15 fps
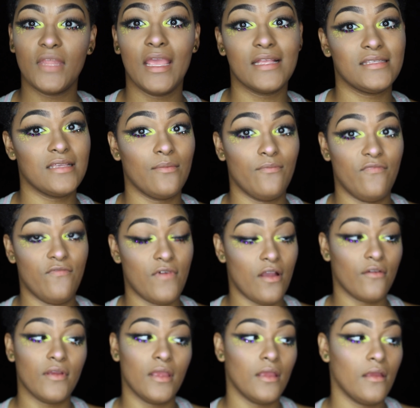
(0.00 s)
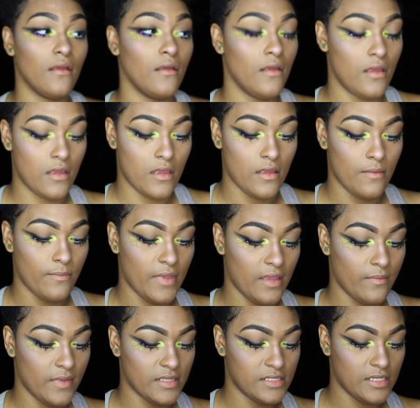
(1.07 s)
It's a very
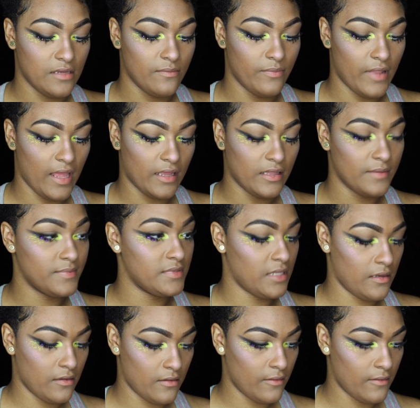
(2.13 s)
pigmented black lipstick.